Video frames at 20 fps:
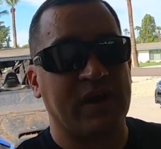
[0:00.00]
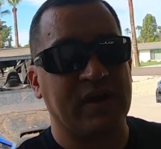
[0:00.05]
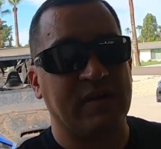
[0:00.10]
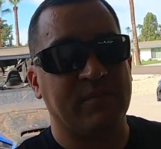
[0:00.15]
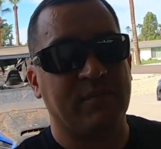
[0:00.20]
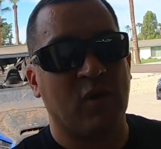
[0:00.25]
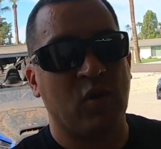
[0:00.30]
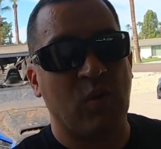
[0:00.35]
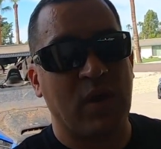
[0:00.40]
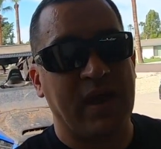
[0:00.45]
I
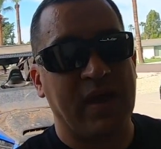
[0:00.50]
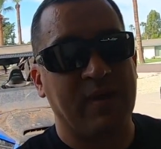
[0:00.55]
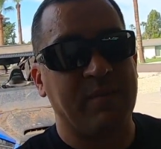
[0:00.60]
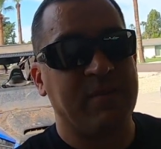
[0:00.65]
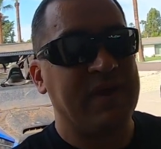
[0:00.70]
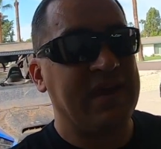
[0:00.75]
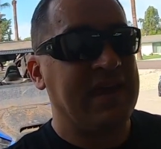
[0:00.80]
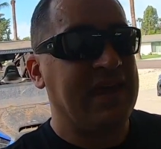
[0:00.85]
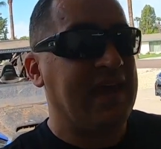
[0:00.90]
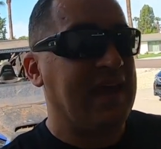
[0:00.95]
hit MOAB,
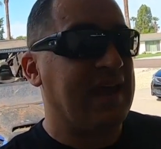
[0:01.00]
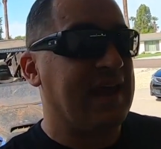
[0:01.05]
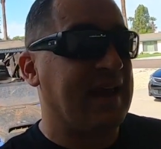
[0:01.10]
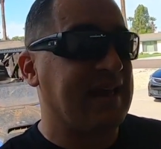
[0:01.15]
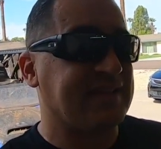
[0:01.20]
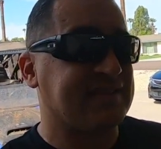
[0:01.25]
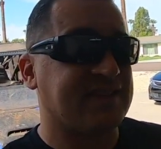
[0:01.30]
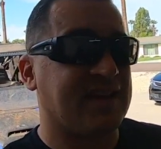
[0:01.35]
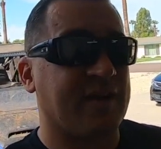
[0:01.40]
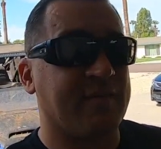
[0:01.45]
and
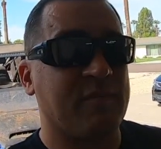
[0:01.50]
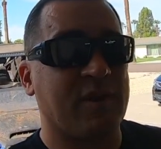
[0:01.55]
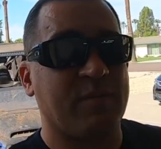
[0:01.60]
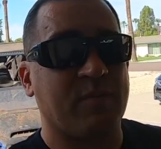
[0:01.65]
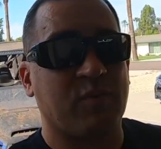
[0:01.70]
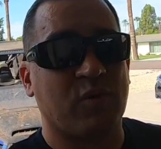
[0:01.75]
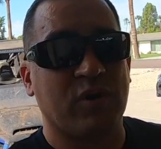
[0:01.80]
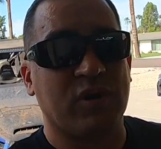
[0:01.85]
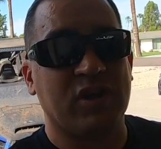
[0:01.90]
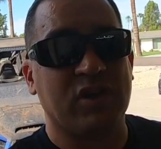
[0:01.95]
that's coming
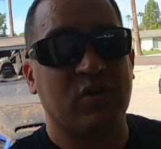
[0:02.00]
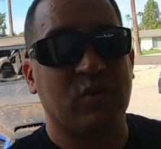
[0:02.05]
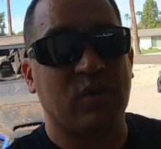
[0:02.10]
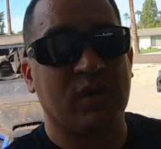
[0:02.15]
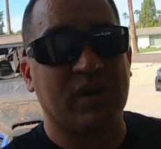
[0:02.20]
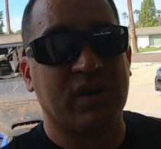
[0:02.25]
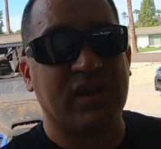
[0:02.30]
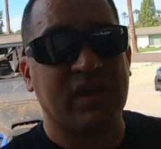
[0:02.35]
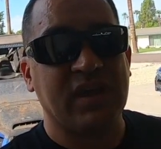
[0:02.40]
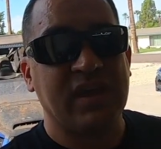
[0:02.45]
up pretty
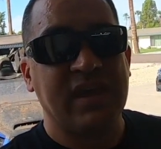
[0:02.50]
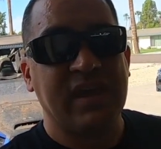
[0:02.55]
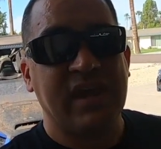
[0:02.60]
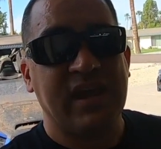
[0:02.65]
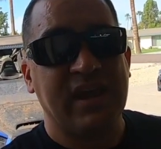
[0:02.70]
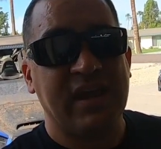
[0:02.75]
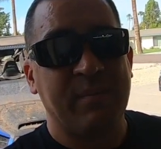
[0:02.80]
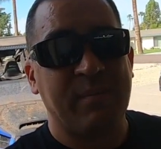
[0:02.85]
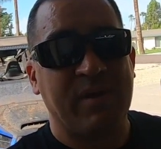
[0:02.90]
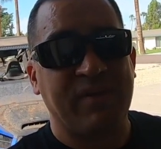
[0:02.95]
quick
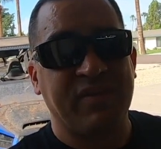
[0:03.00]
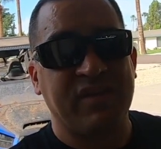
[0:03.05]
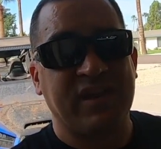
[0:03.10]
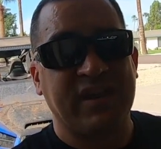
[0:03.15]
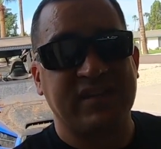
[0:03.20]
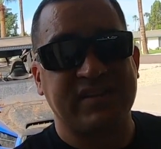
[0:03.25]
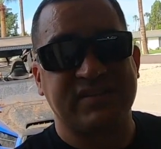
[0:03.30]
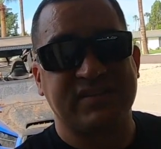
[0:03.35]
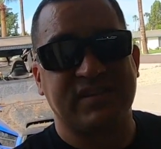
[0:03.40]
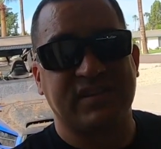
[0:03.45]
in about the
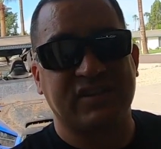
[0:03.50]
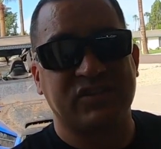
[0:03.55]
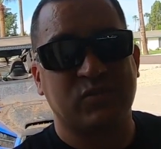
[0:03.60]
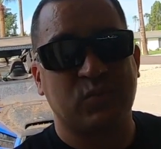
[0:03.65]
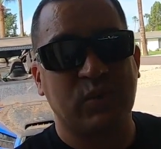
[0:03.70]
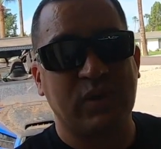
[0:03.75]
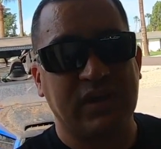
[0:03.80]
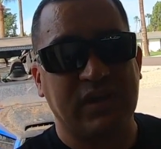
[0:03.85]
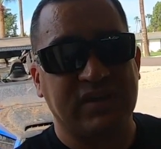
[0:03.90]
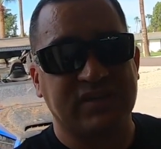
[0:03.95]
next 6
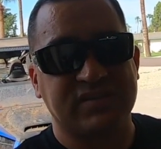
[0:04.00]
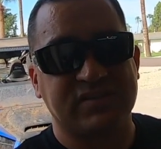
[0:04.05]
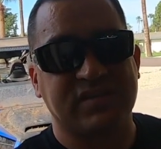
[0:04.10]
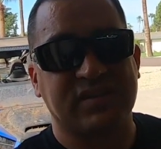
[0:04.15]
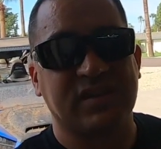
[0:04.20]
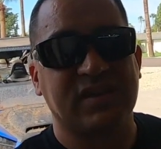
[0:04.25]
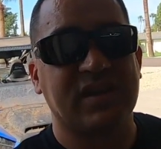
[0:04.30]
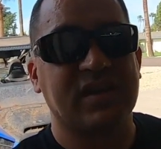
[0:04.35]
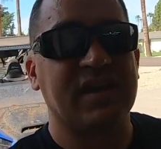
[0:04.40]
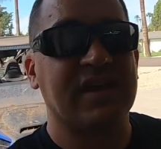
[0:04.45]

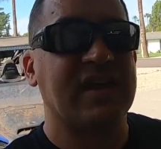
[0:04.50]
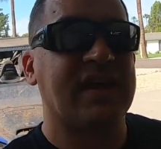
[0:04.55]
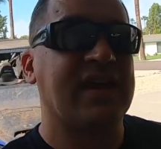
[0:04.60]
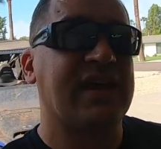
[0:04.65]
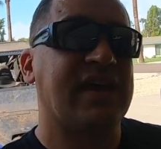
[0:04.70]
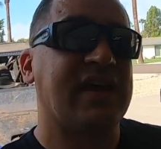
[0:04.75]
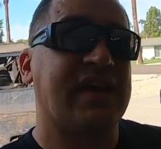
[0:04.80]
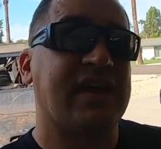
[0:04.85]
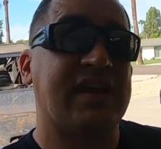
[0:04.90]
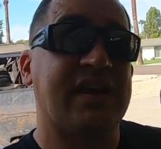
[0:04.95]
weeks.
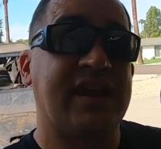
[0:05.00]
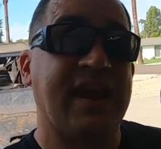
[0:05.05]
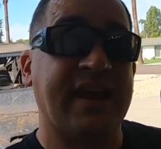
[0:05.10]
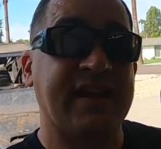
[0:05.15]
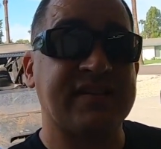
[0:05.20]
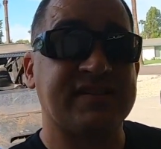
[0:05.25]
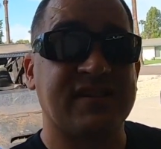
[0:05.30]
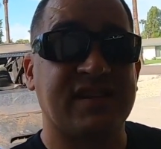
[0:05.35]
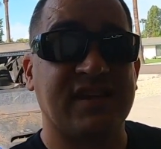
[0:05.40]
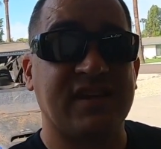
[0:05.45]

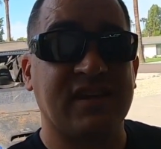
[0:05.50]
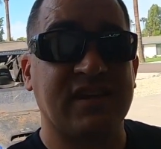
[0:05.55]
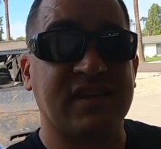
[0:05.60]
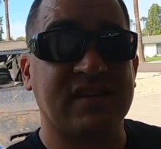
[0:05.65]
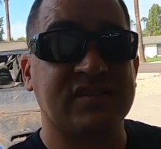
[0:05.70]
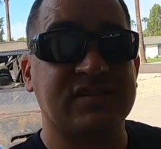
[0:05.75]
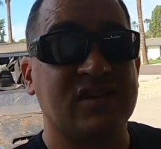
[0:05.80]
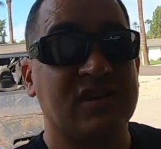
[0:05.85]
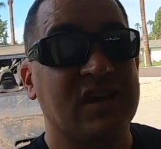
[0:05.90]
Next thing is,